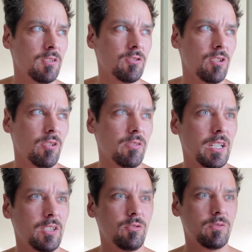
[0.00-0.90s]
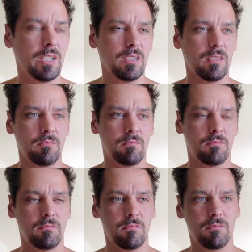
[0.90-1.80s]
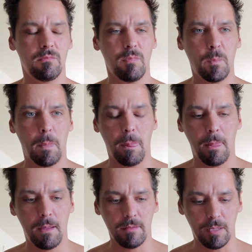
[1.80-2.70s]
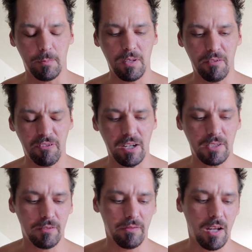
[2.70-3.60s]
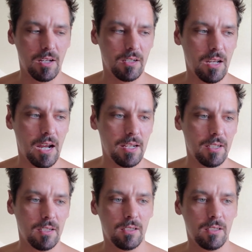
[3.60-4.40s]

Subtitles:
so that you can like be effective at I